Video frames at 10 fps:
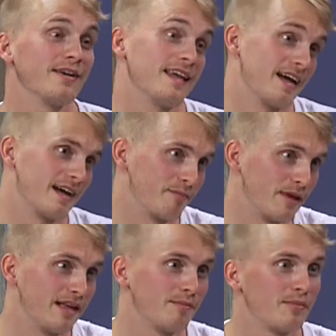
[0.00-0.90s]
Uh, yeah, and
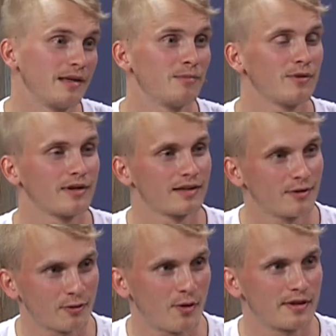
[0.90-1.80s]
meeting people and
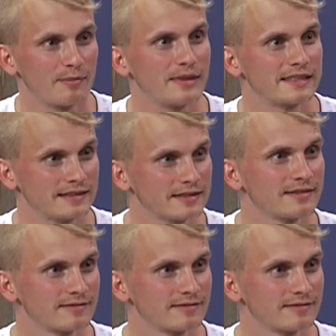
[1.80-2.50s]
growing the and business. find out